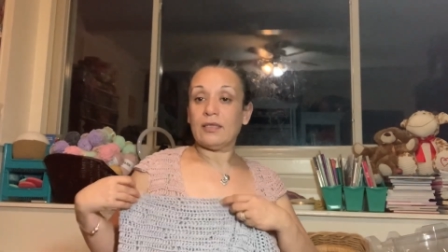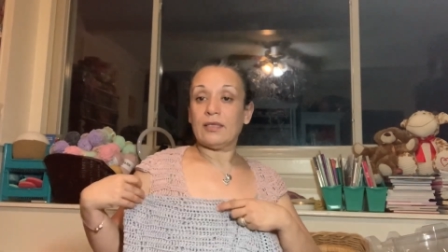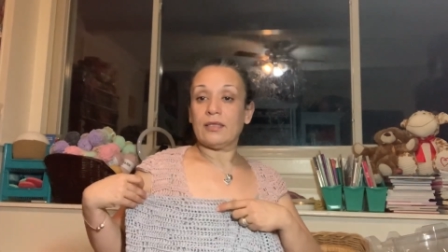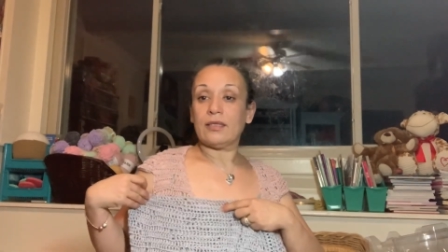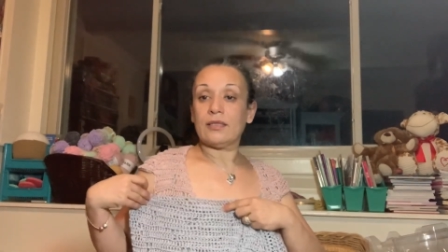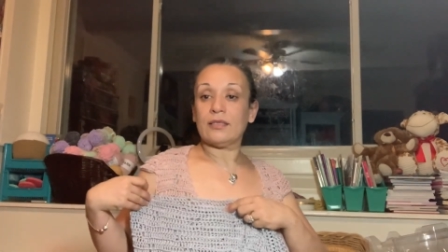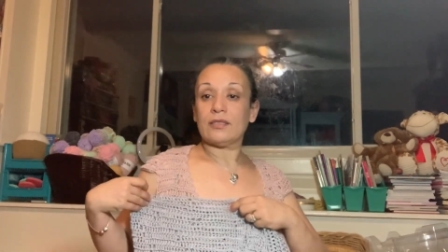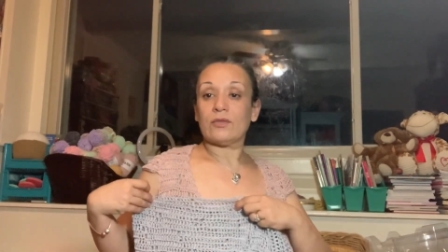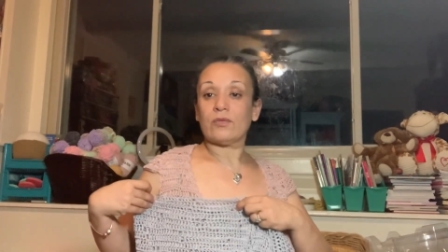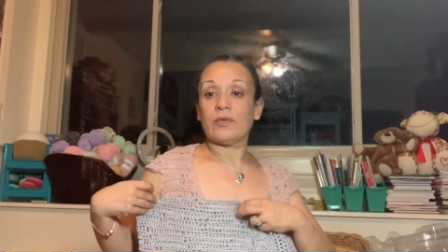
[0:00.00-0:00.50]

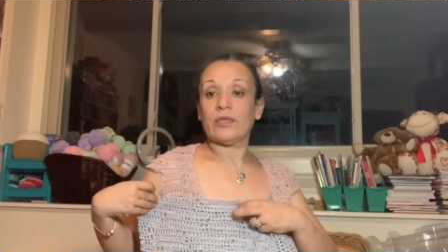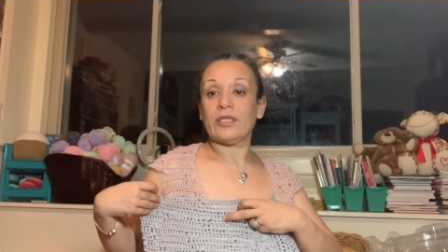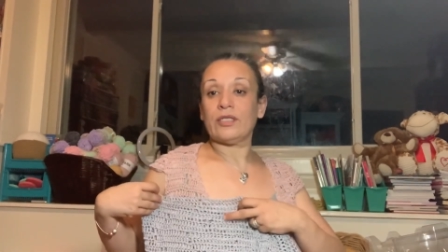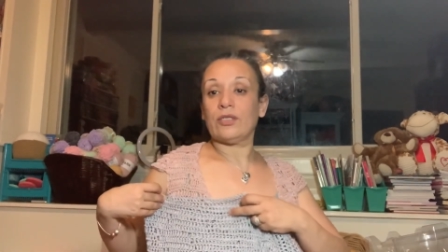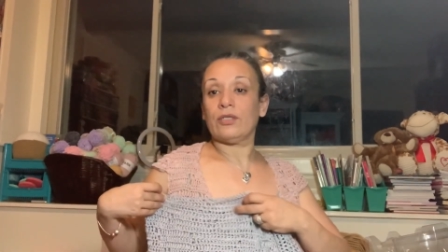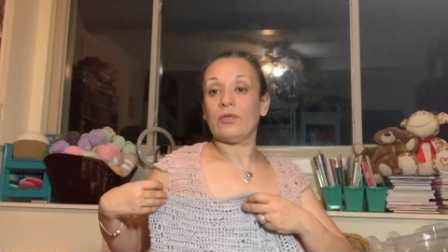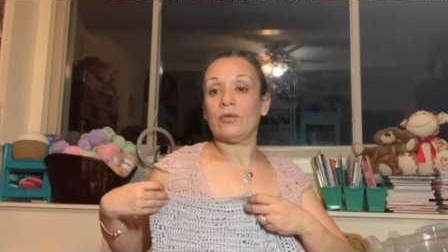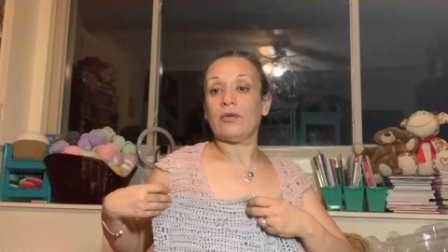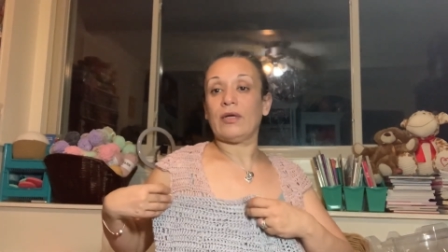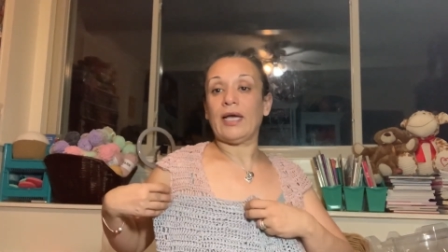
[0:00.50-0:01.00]
is when
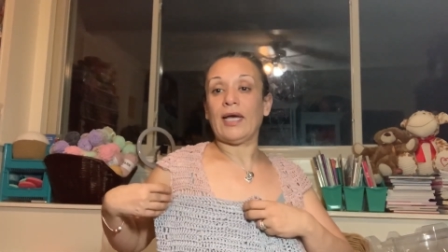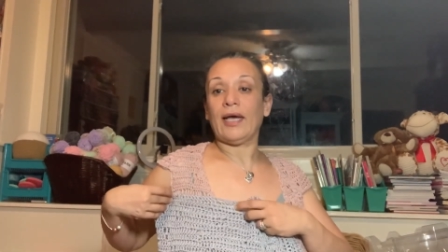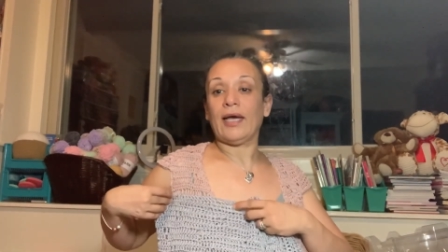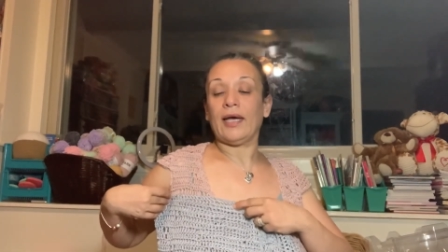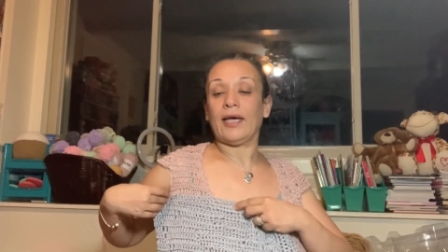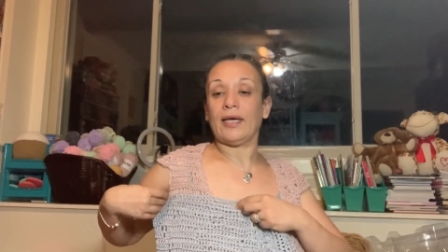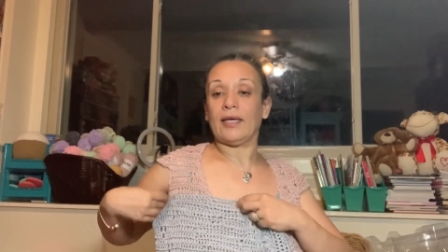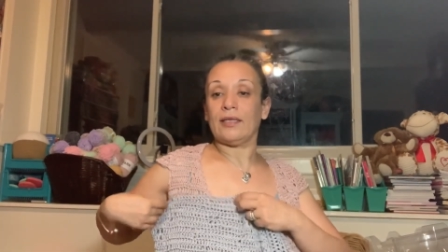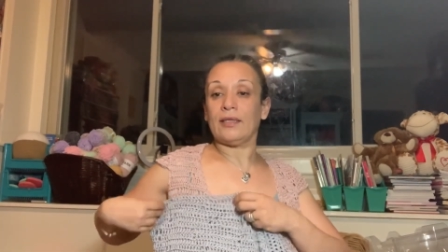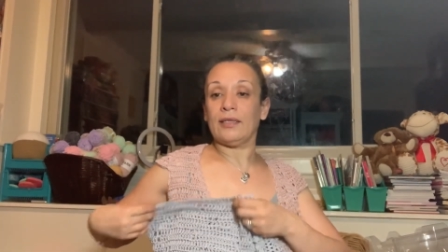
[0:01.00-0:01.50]
you'll
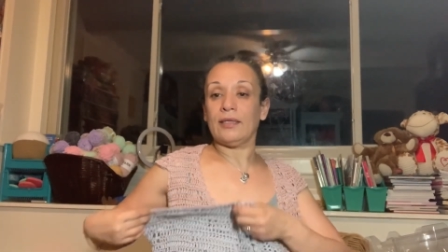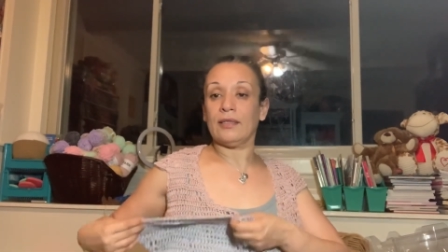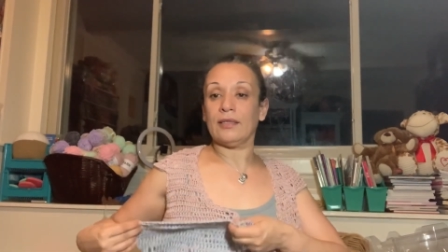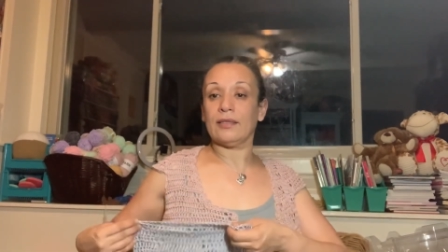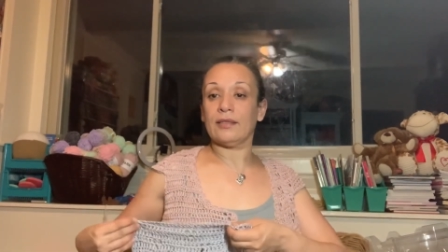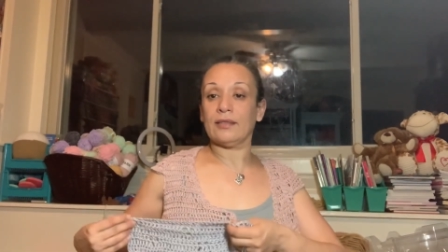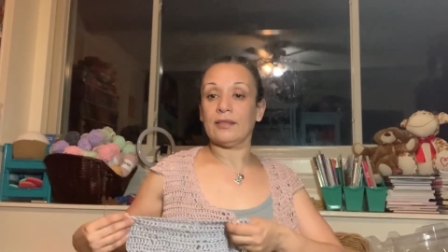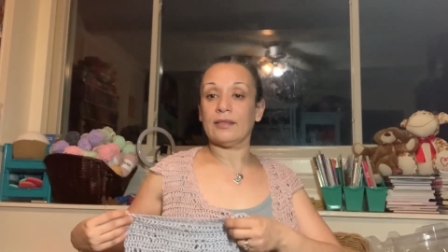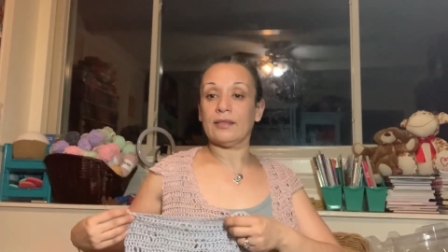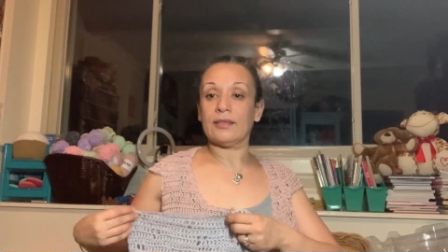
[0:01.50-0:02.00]
add
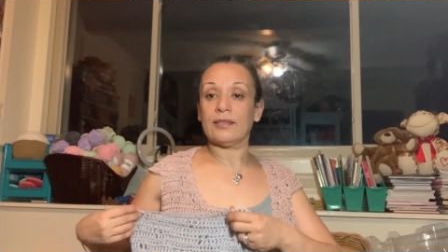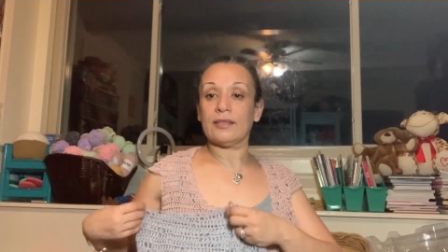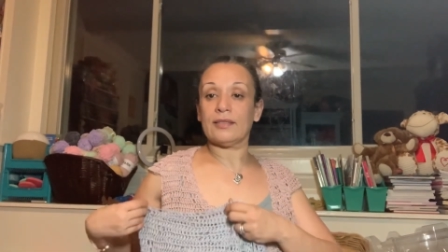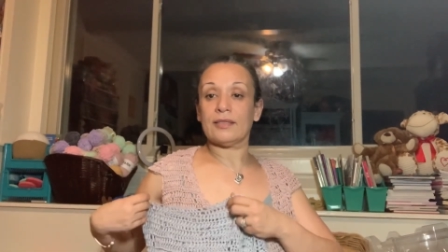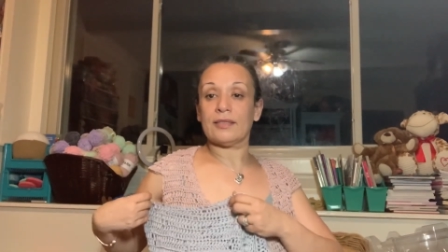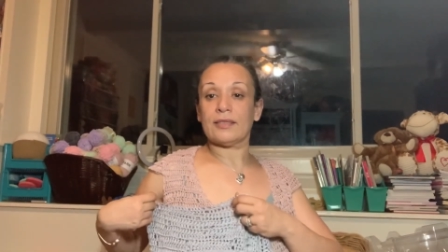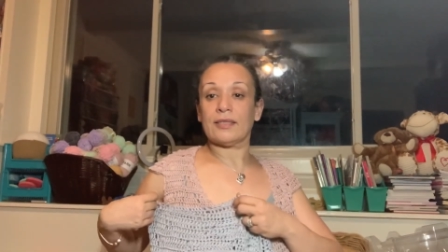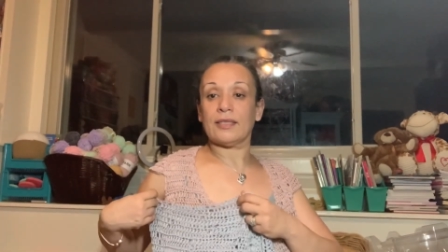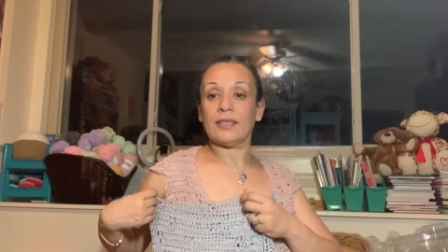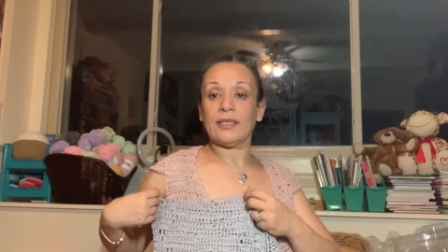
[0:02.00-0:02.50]
the
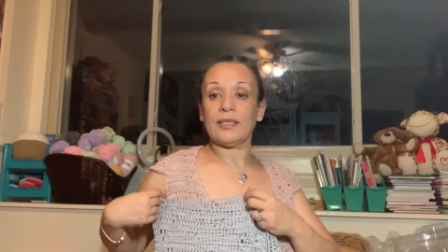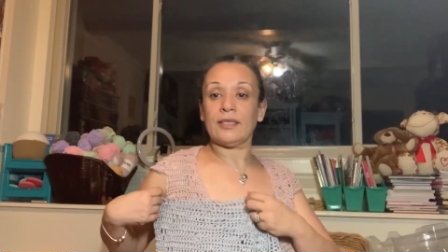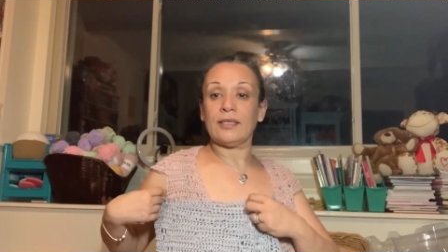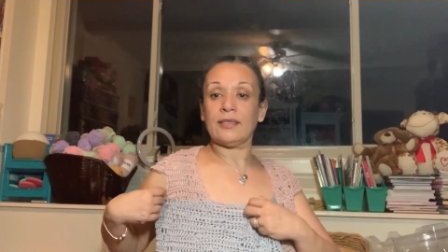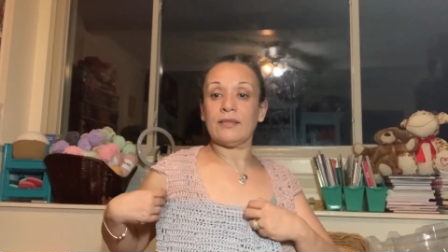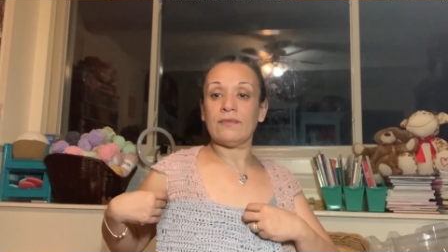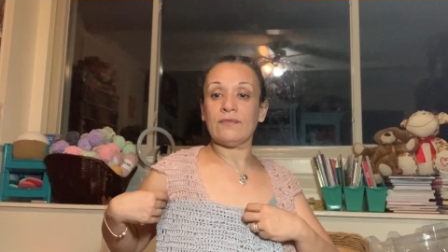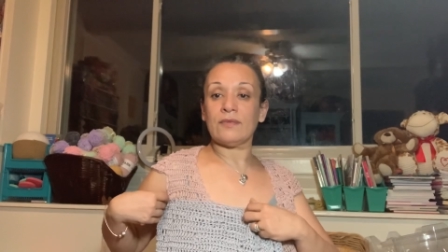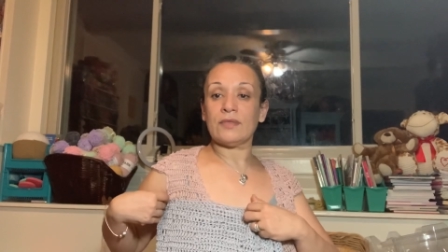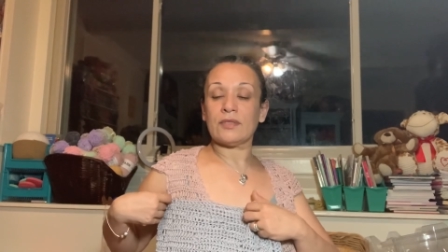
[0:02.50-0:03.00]

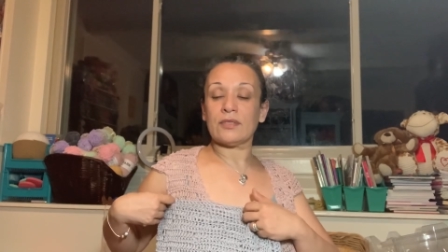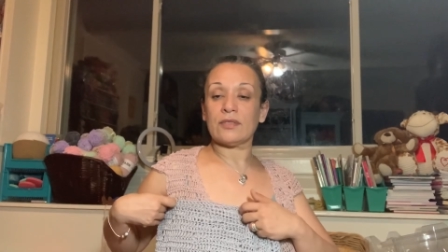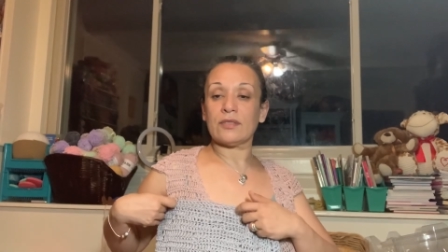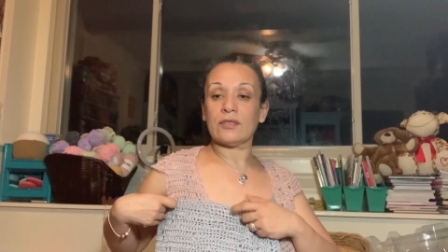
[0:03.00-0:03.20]
sleeves